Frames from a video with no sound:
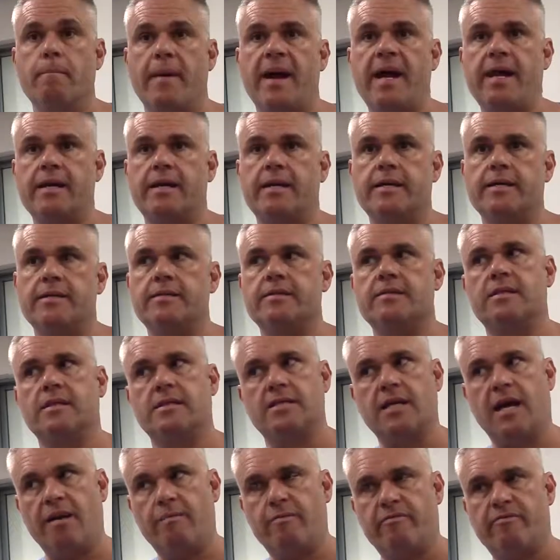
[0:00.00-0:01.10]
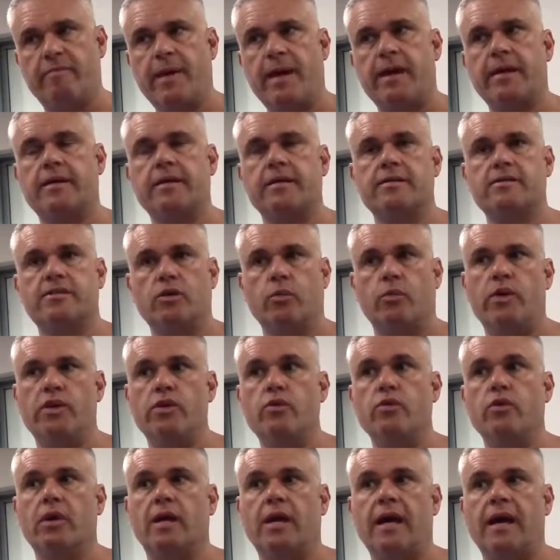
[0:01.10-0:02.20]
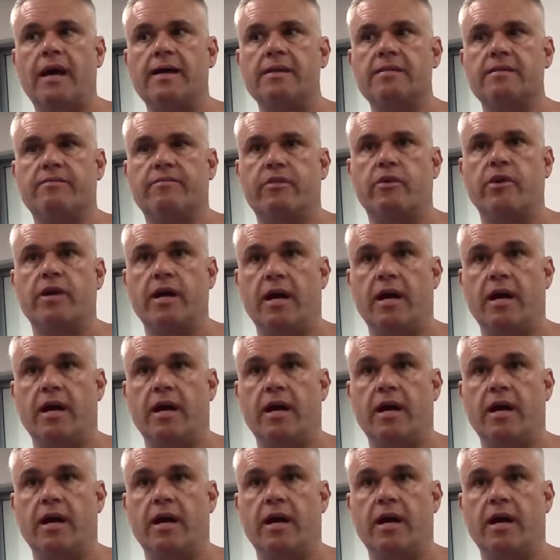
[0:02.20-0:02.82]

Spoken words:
mannequins, the type of mannequins that we utilize are very